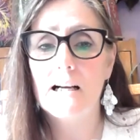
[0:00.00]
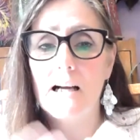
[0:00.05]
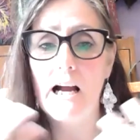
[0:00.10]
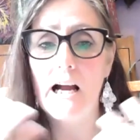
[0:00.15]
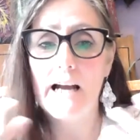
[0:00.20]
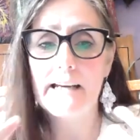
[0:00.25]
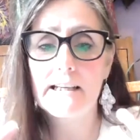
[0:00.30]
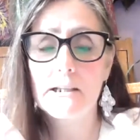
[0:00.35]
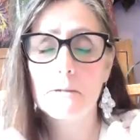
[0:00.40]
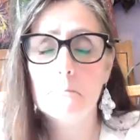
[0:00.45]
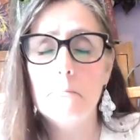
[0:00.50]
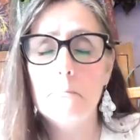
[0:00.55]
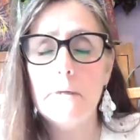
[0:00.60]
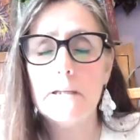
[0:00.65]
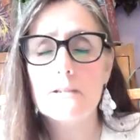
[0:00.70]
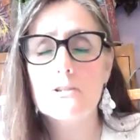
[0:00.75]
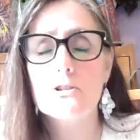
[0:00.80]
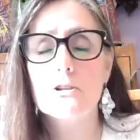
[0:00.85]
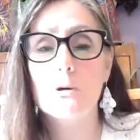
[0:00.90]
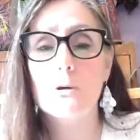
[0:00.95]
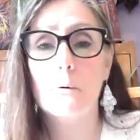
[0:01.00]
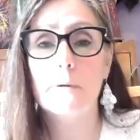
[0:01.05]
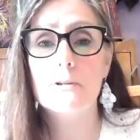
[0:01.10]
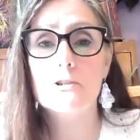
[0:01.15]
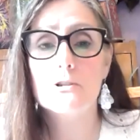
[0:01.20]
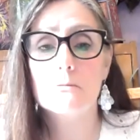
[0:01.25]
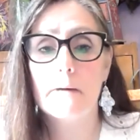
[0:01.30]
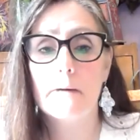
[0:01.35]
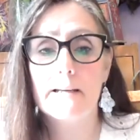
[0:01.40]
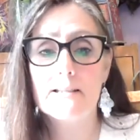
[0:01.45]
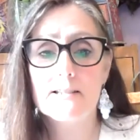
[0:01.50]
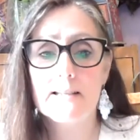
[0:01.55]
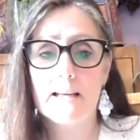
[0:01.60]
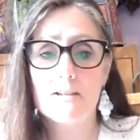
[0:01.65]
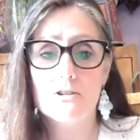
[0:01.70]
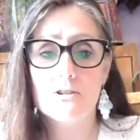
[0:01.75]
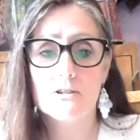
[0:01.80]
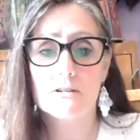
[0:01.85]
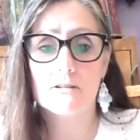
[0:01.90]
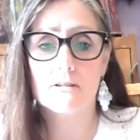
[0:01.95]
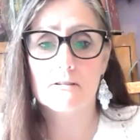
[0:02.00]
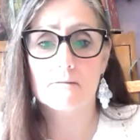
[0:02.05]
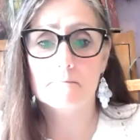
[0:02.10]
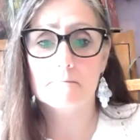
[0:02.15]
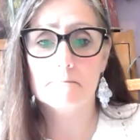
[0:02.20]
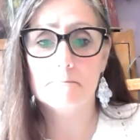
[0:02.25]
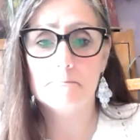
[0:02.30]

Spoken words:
I commit to going to my center.